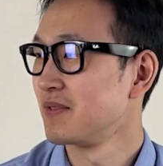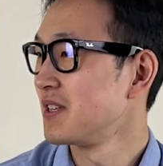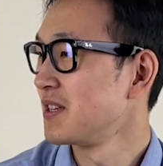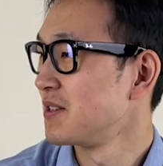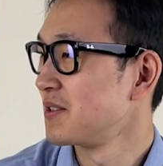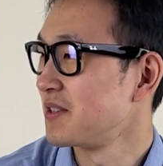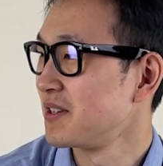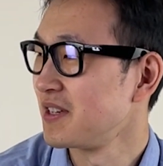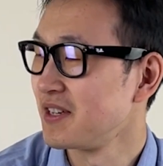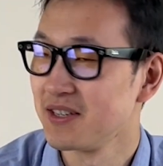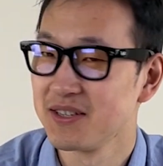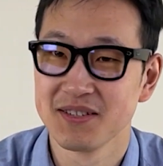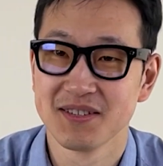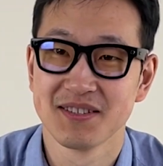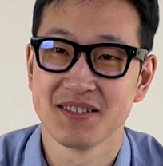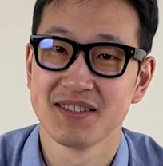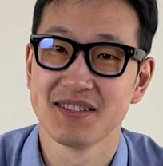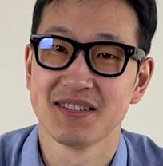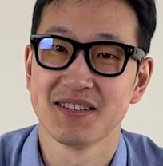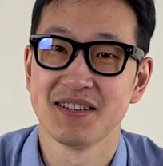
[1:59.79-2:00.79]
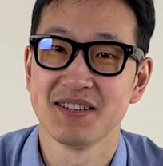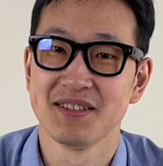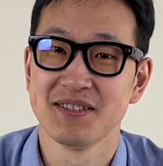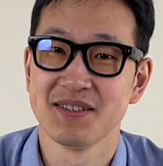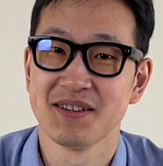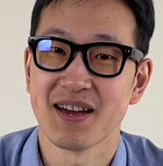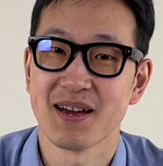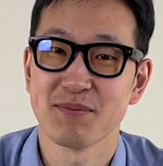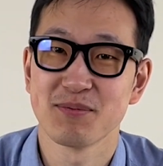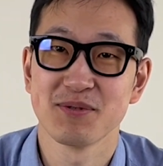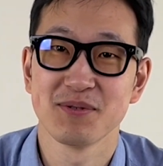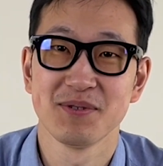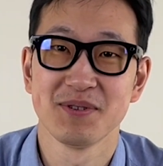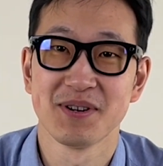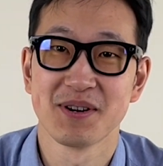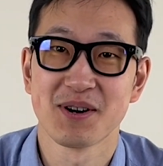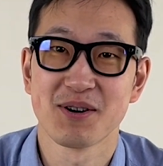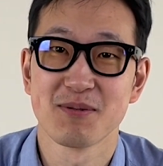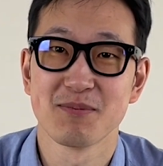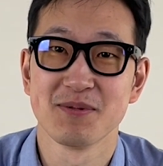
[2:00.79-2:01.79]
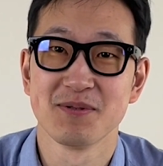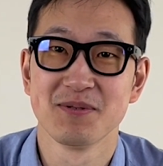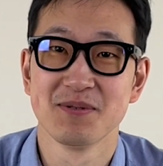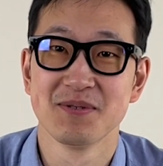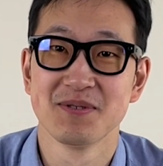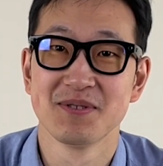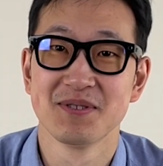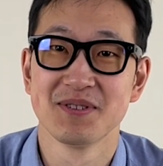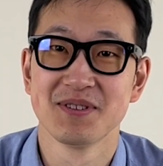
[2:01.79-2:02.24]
okay, is it absolutely horrible?